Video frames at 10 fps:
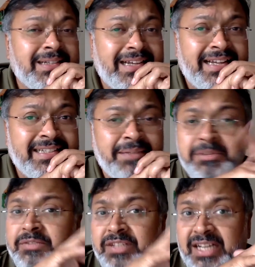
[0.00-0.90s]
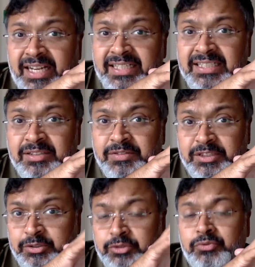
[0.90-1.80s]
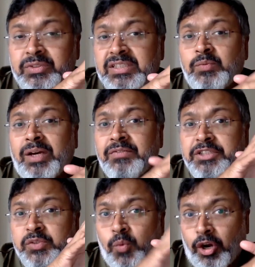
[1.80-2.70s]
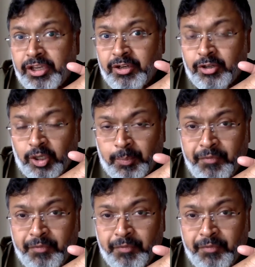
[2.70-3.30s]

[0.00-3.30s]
and the image of the Kali she chooses is one which is walking on top